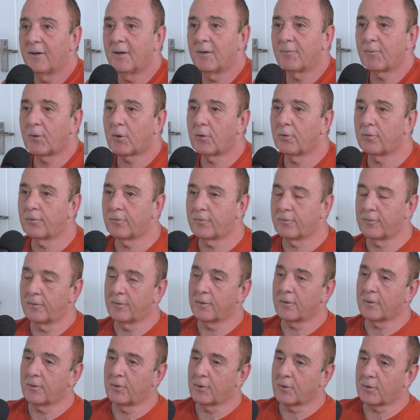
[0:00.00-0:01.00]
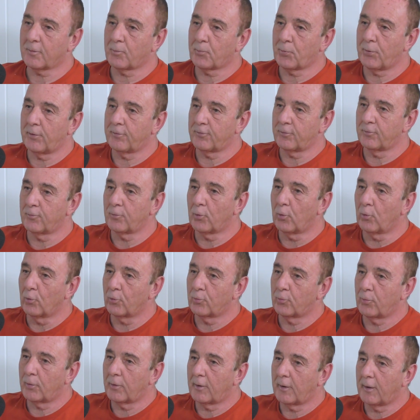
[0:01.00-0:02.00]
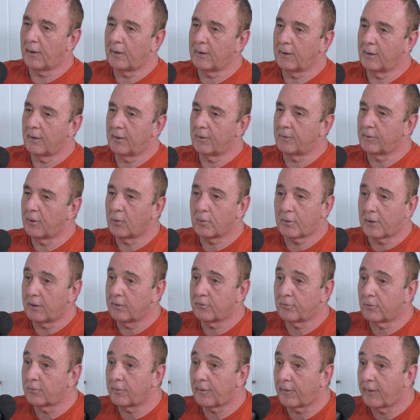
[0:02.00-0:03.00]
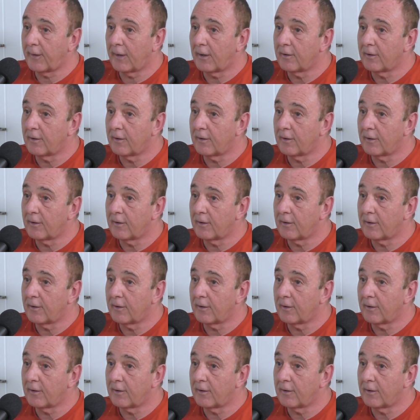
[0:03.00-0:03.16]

um, because the, the prison rules were had no kids under